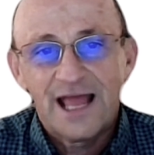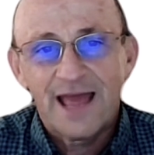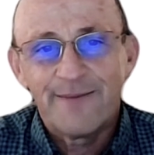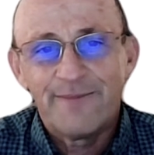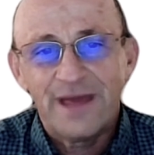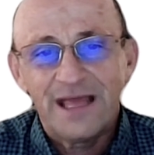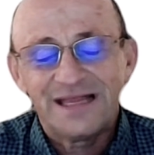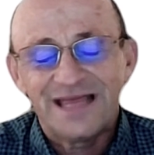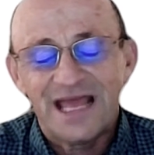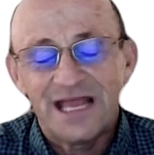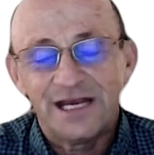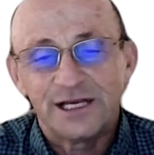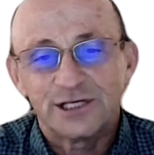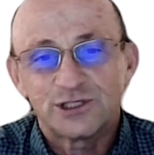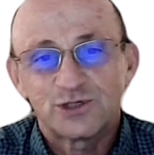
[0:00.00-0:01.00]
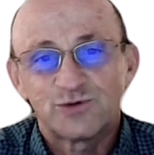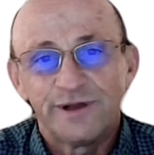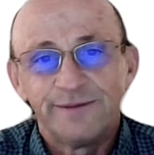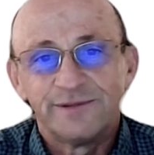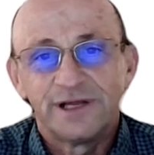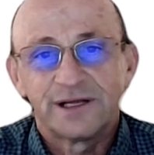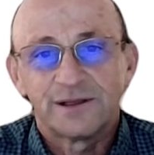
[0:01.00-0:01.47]
and maintain
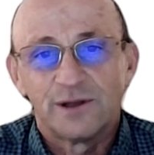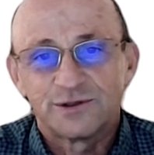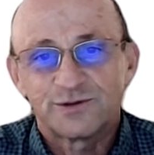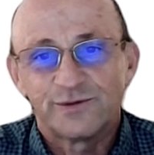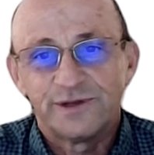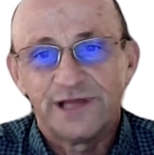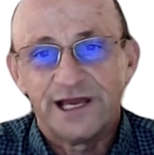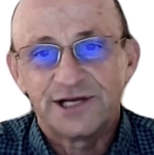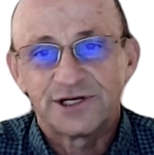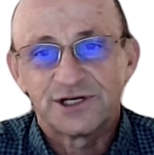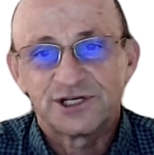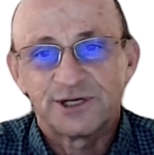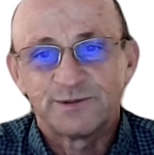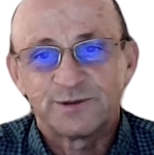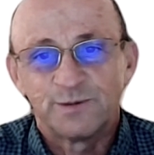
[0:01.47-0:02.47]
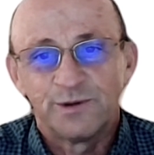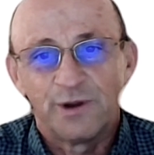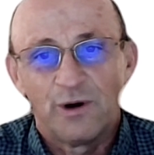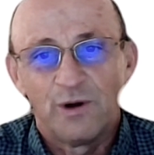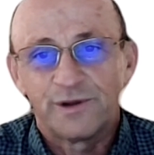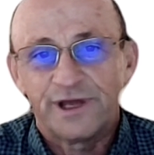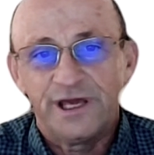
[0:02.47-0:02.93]
extremely close relationships with
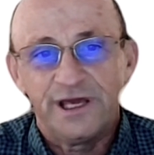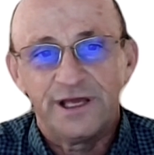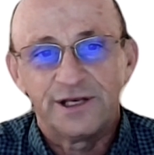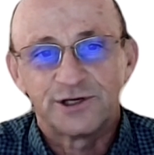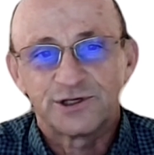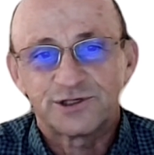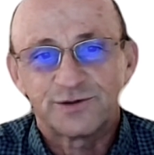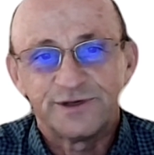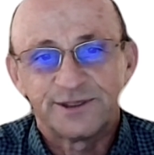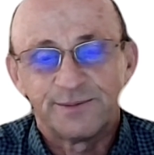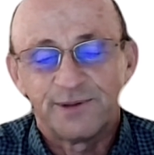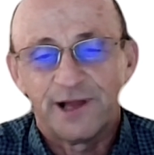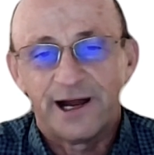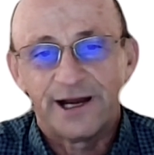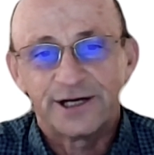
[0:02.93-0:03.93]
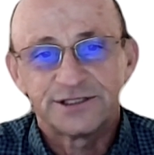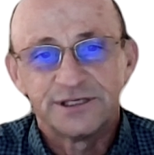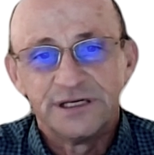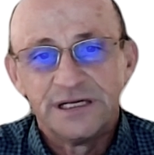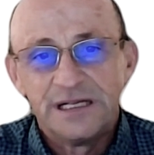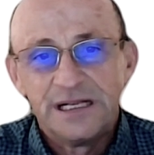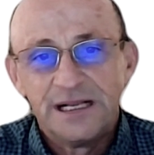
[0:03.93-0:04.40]
all key industry
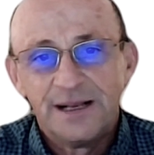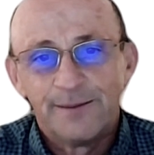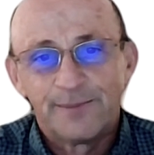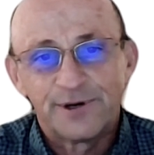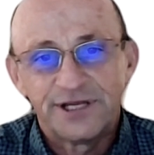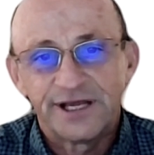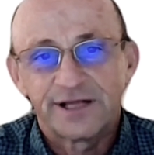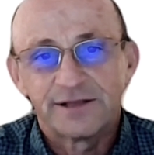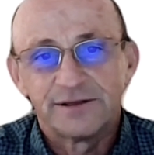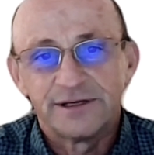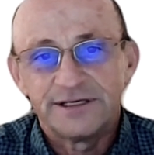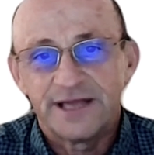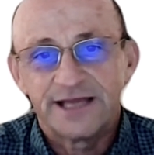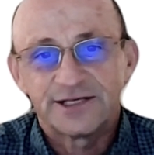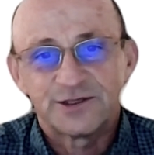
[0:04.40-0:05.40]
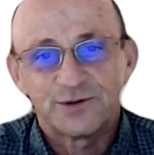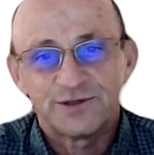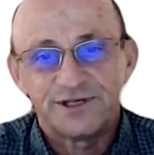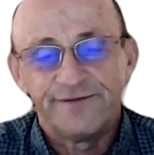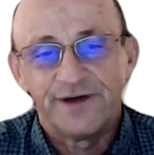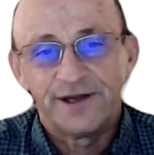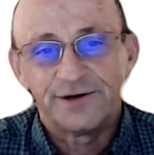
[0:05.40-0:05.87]
suppliers, particularly
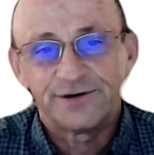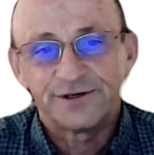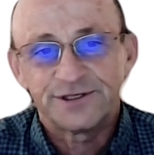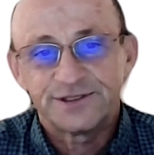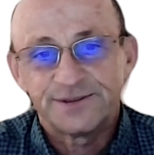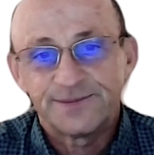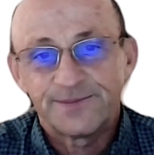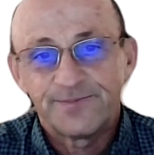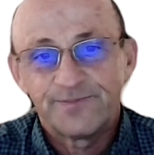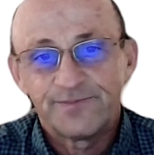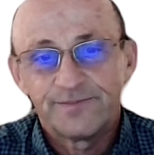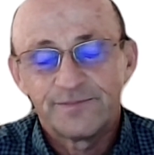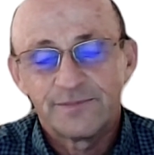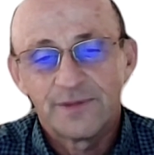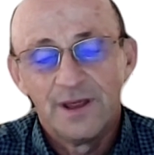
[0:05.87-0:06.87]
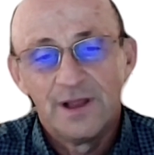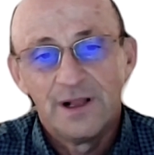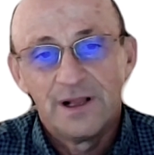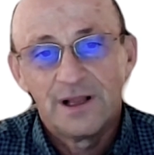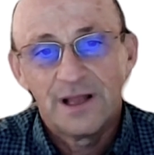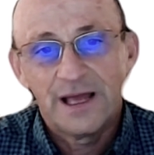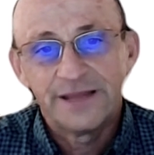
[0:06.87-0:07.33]
SoC vendors.
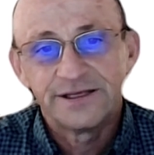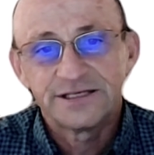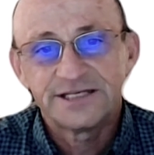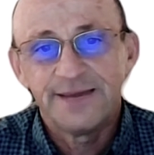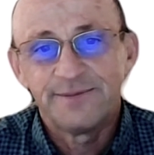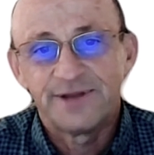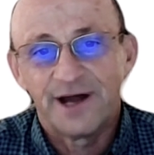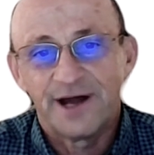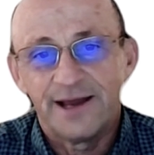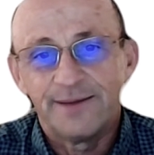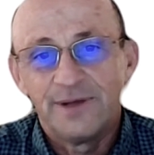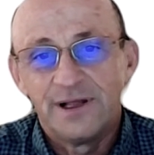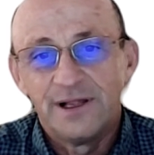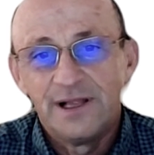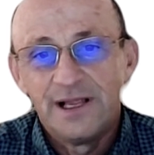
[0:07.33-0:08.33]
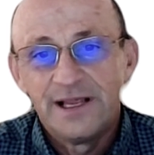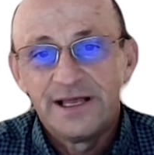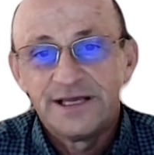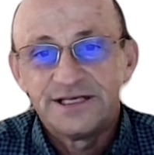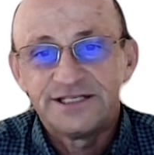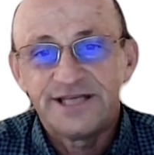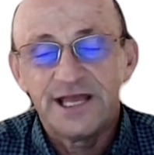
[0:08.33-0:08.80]
At the same time,
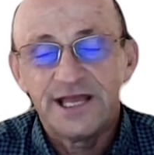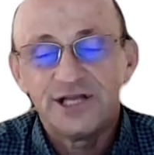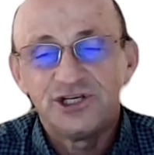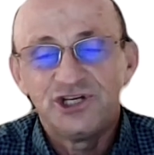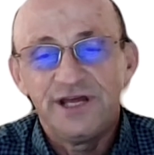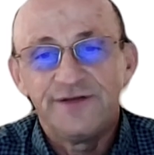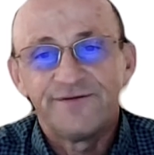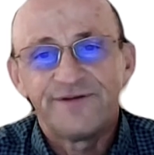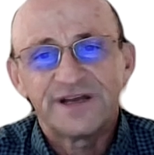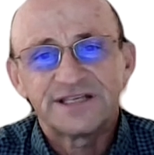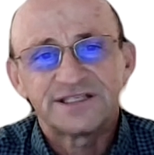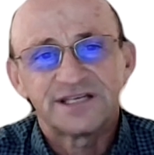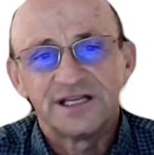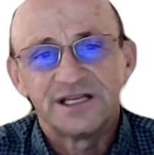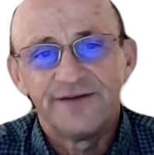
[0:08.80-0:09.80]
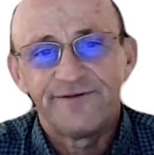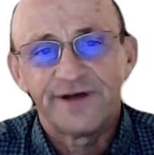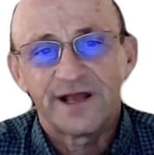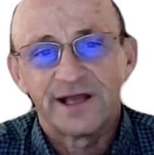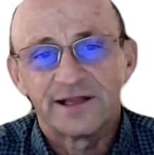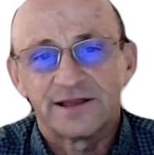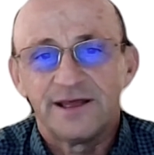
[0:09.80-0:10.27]
CIG invests
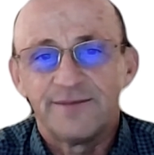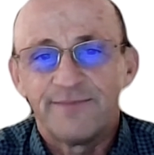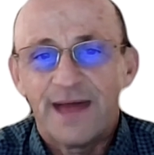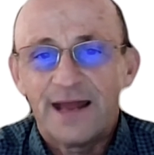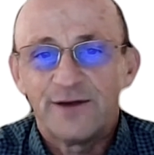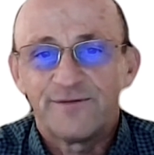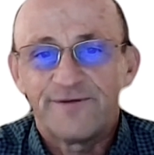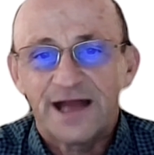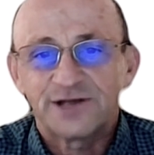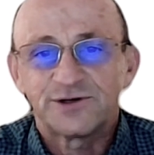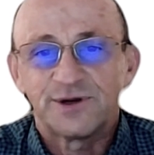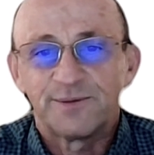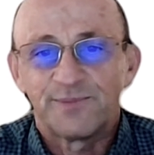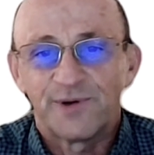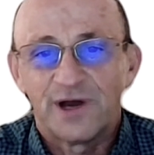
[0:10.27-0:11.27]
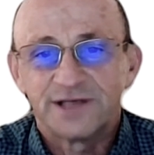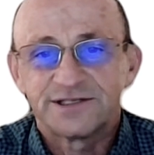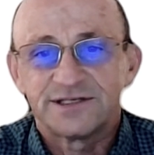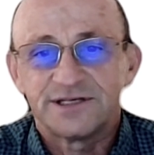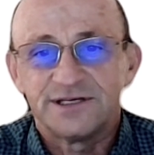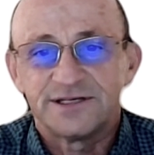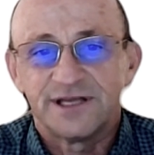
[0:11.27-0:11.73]
significantly in manufacturing
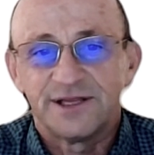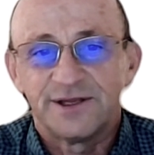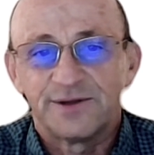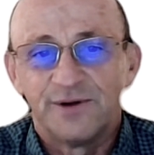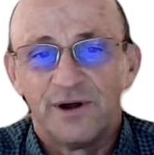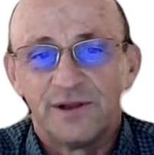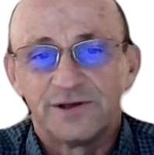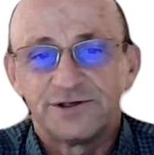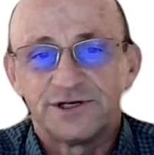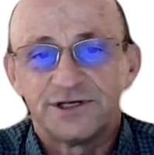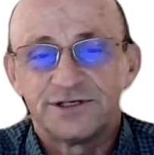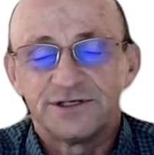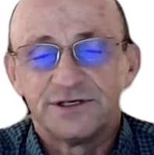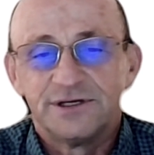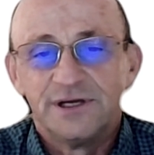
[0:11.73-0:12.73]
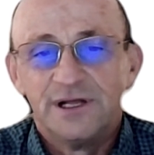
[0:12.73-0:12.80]
processes and technologies.